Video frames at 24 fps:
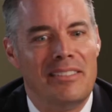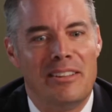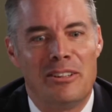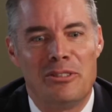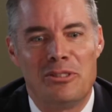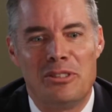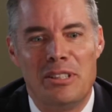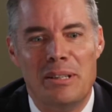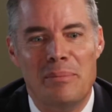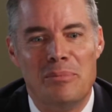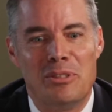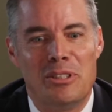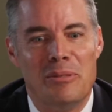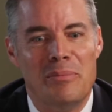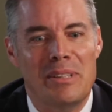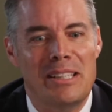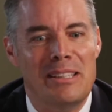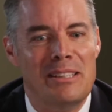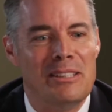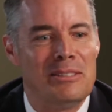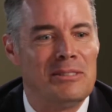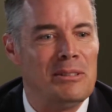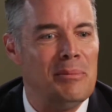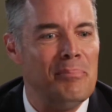there seems to be
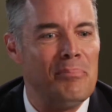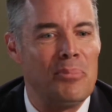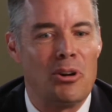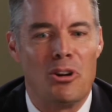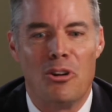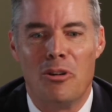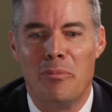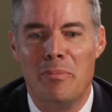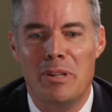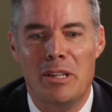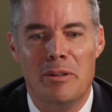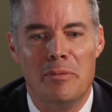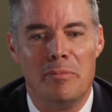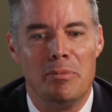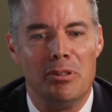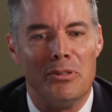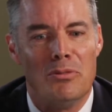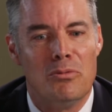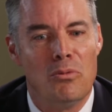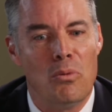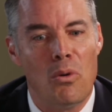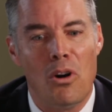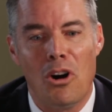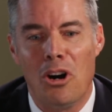this impermeable
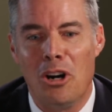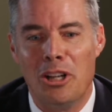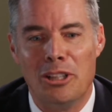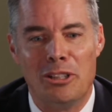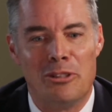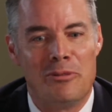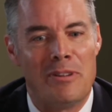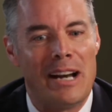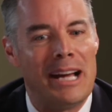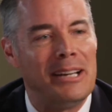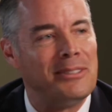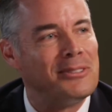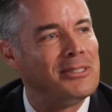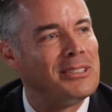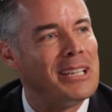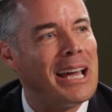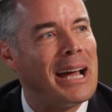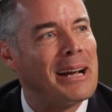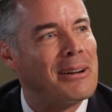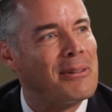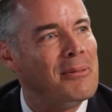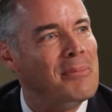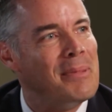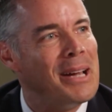wall around
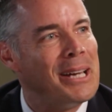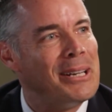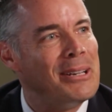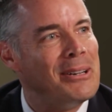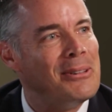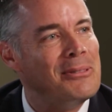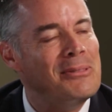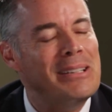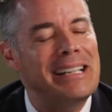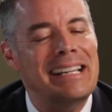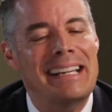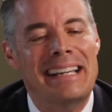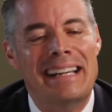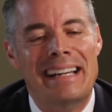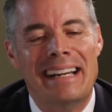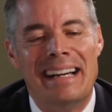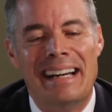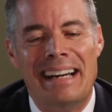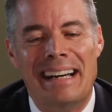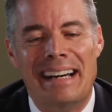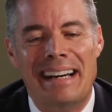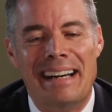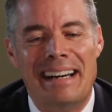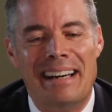Sacramento
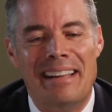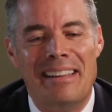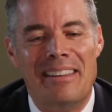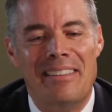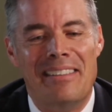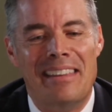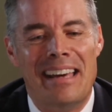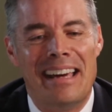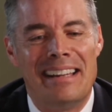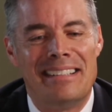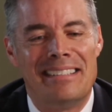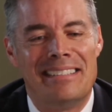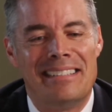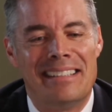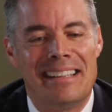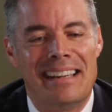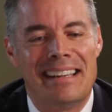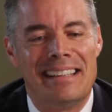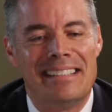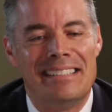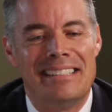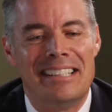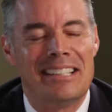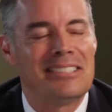
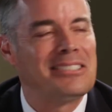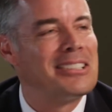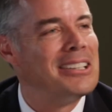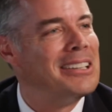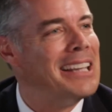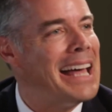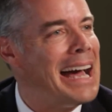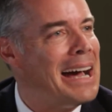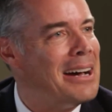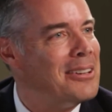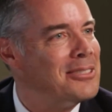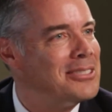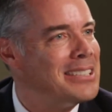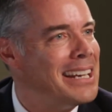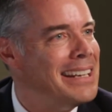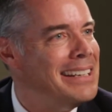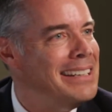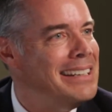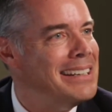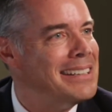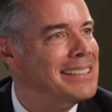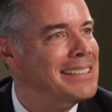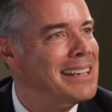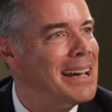that disallows
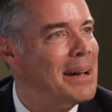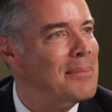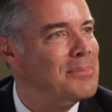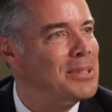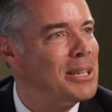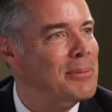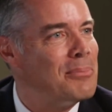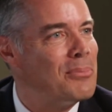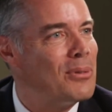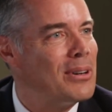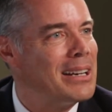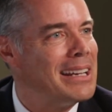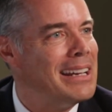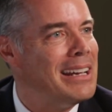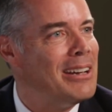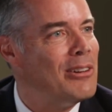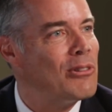any attempt at bringing